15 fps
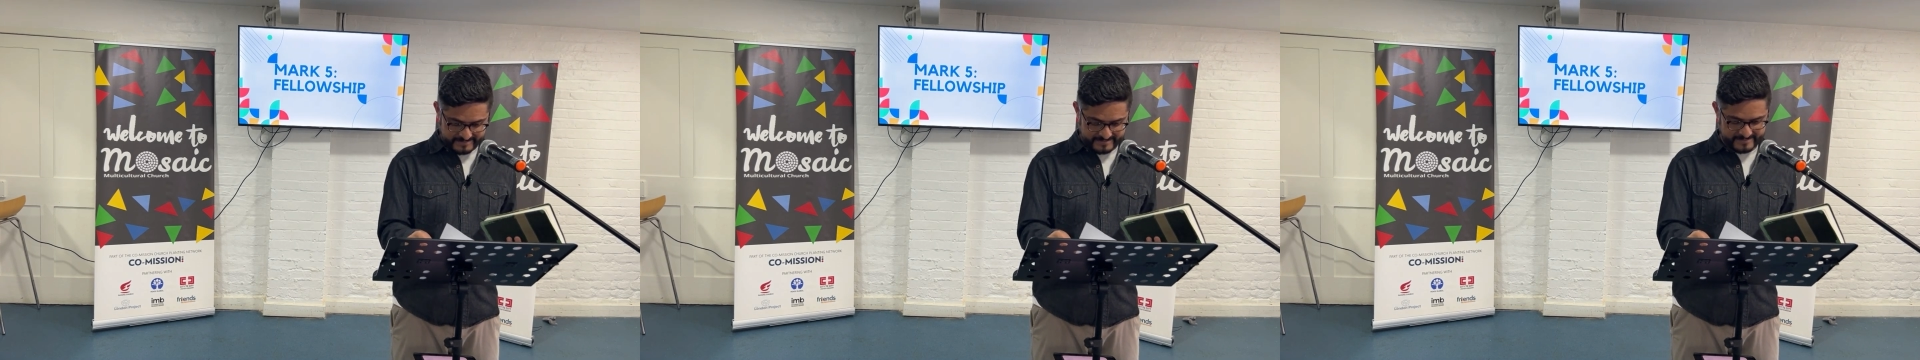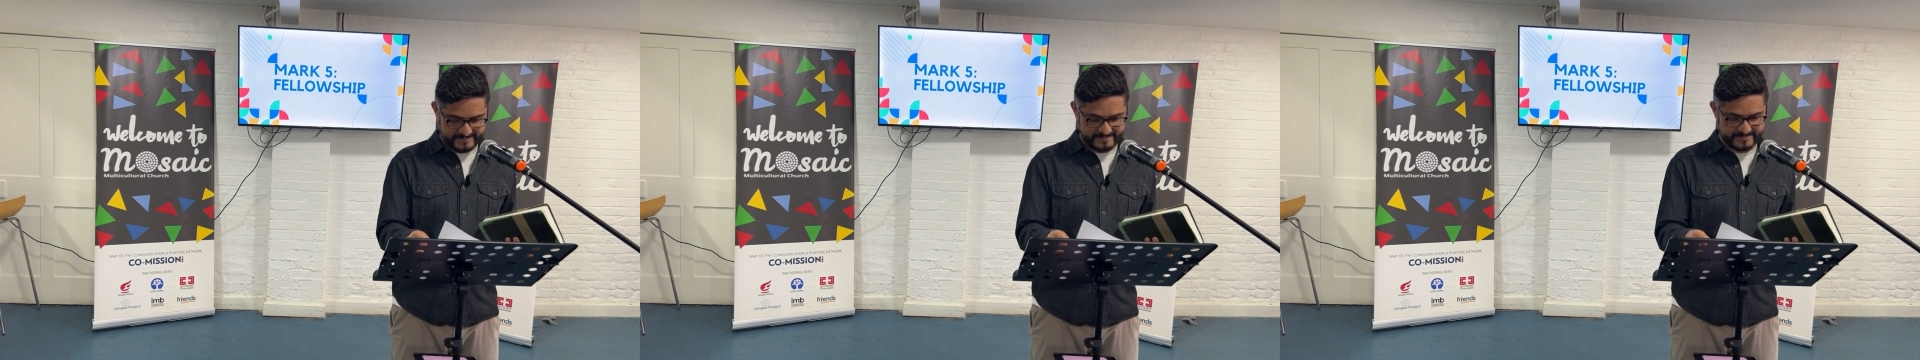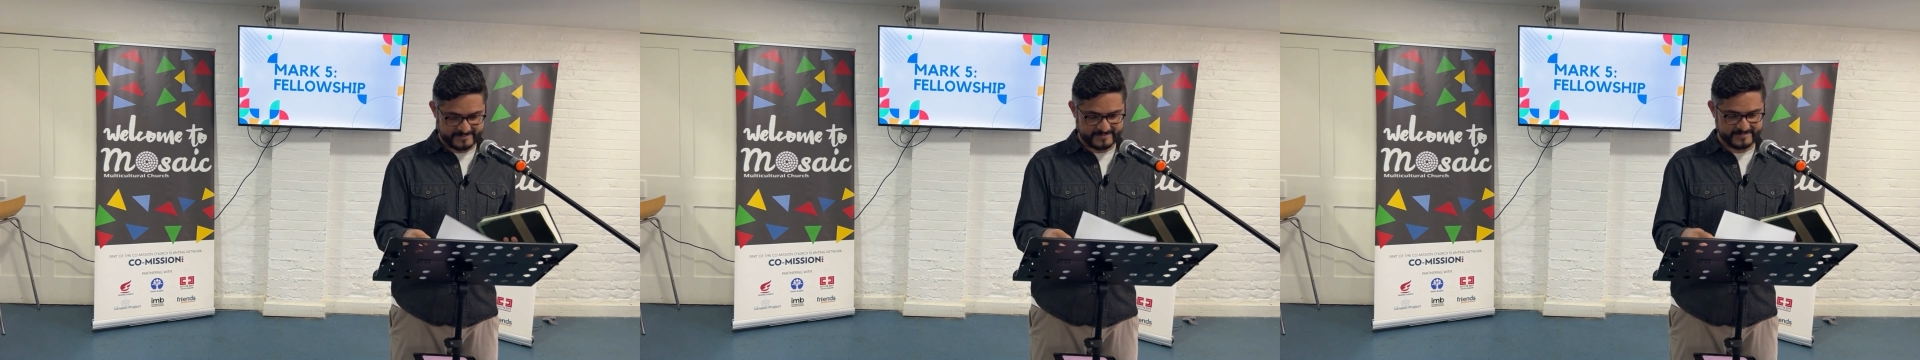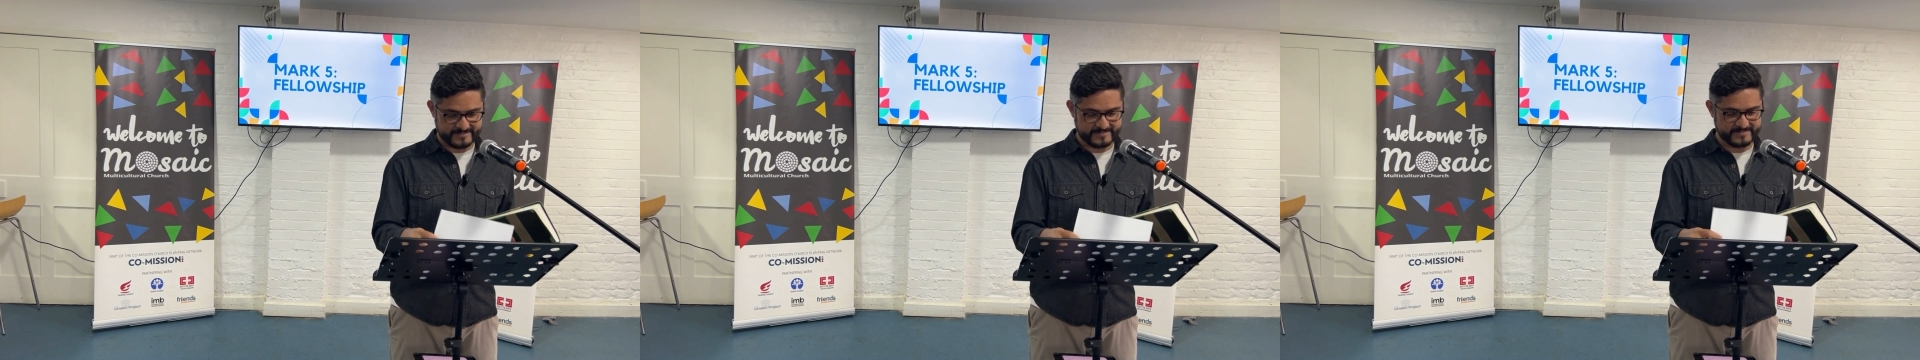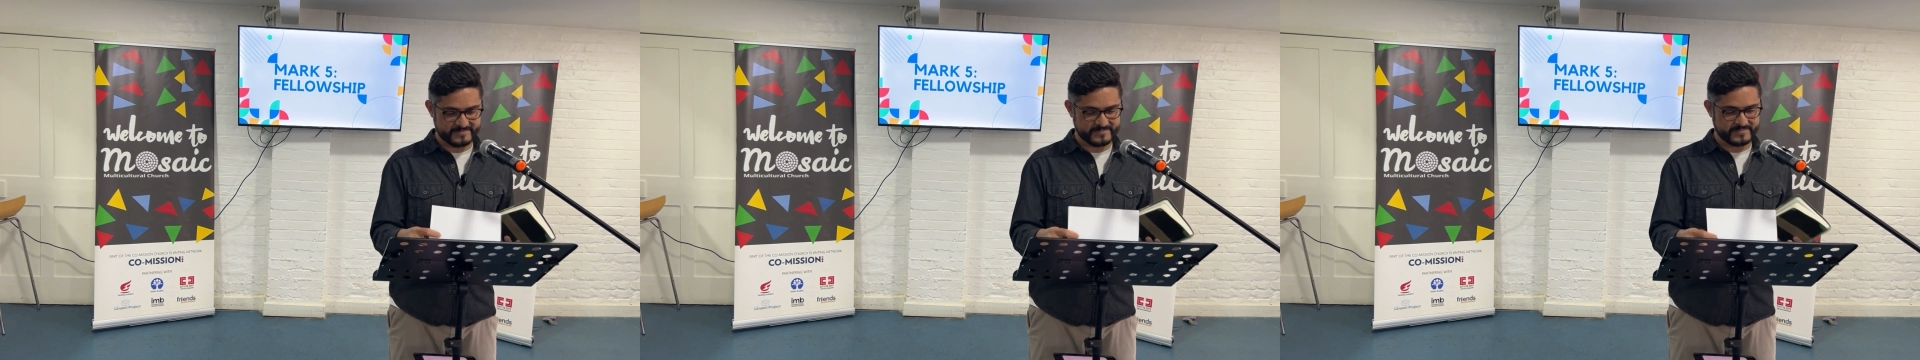
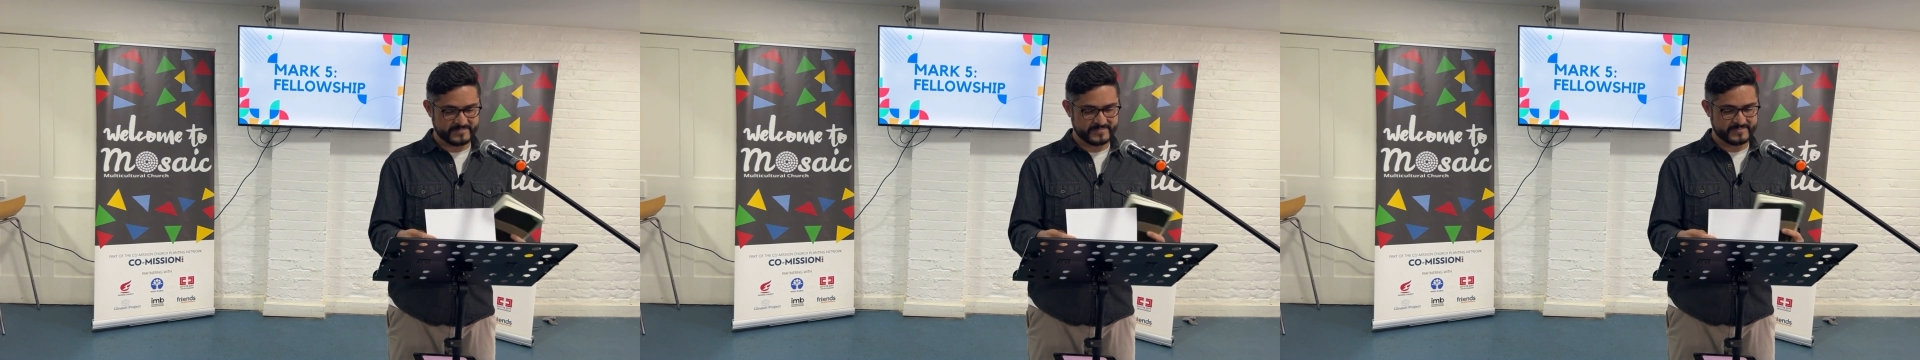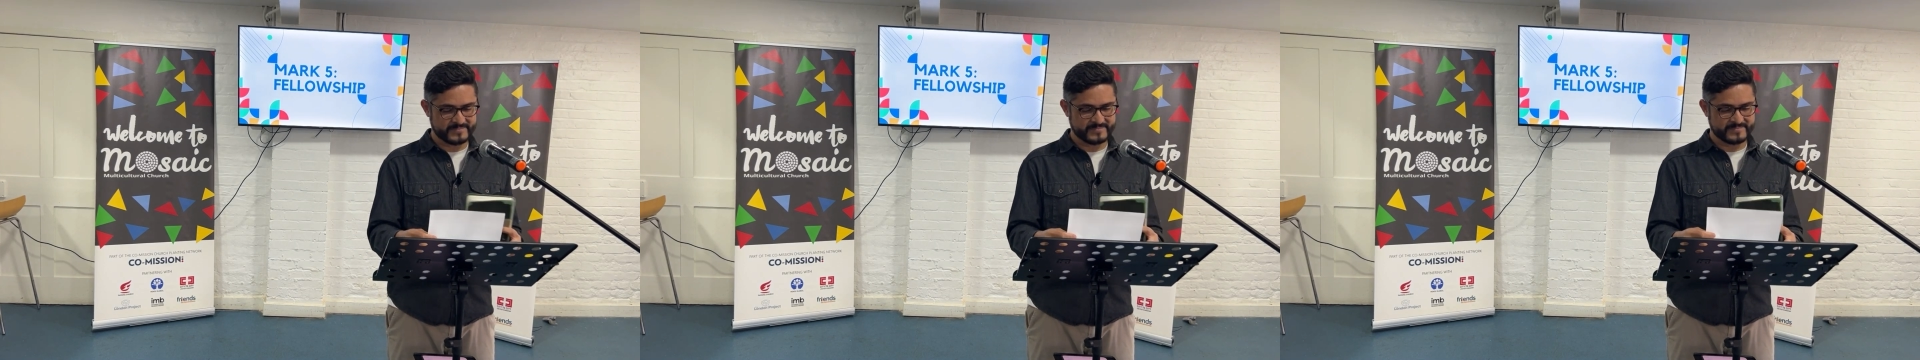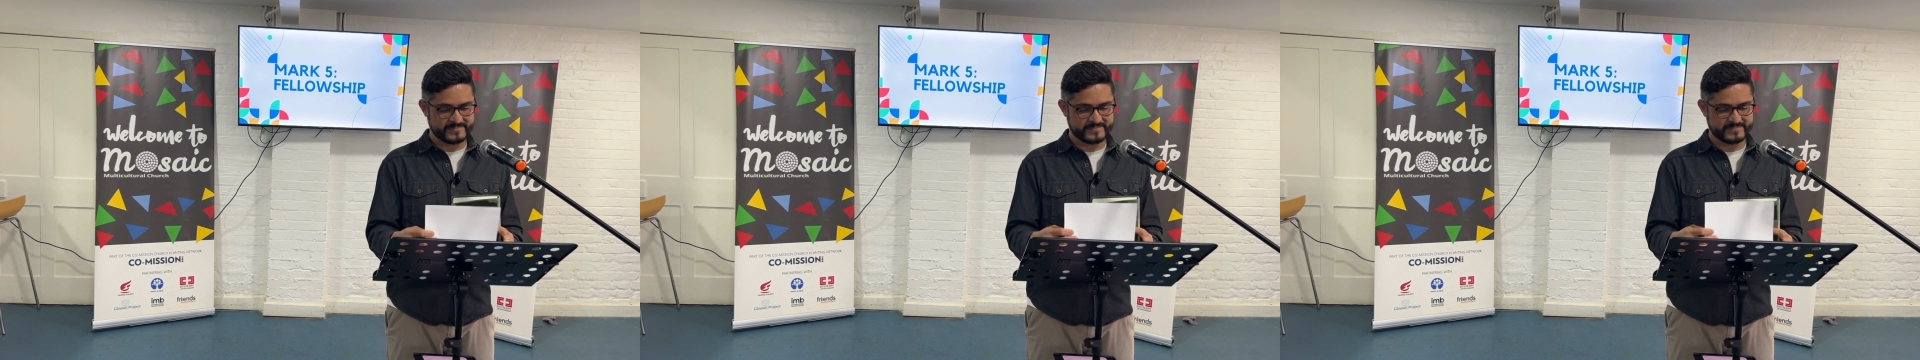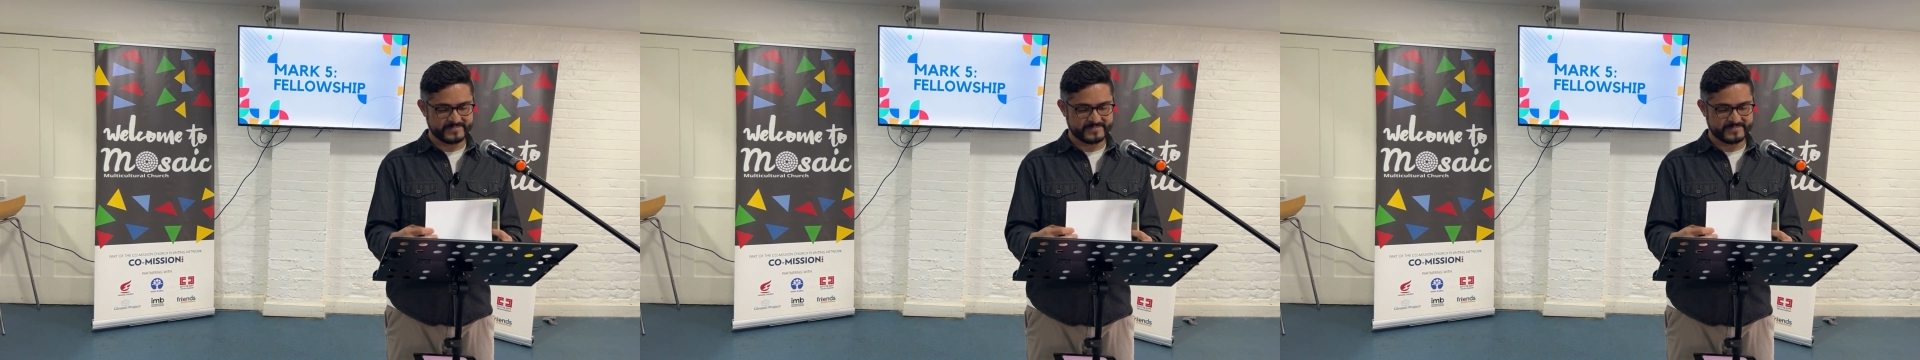(silence)